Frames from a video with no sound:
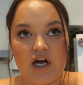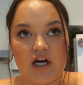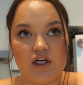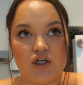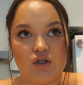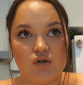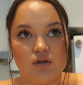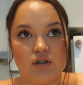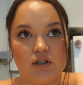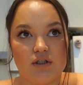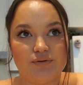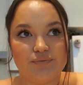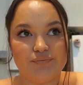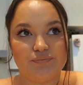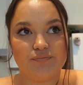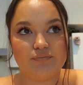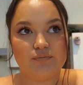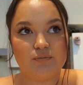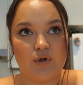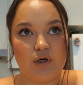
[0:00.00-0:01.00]
do you call it?
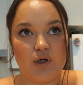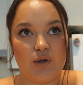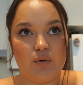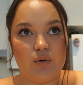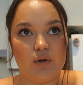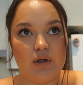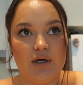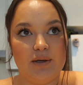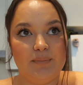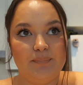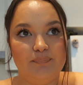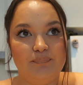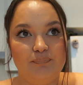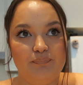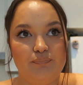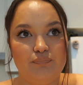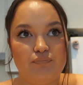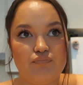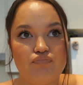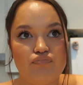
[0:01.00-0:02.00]
What do you call it?
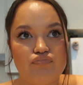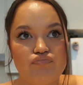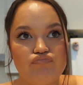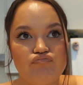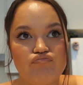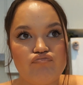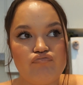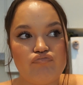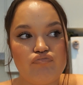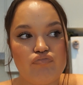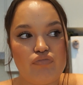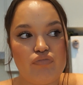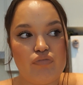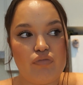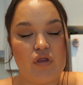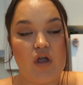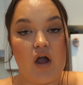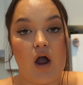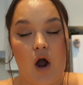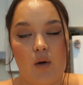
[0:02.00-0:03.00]

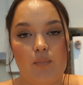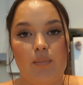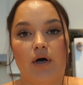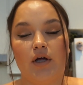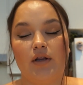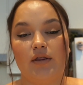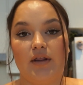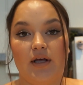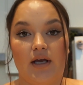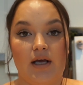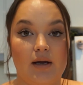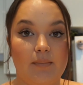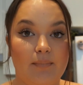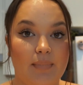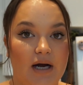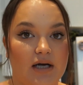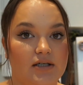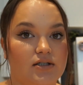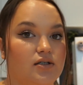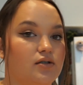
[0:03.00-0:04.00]
I'll put the
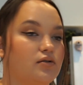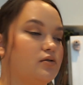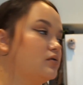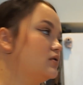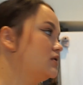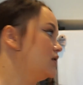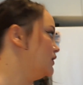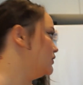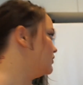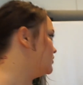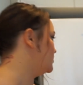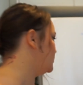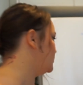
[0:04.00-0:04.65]
pasta sauce in.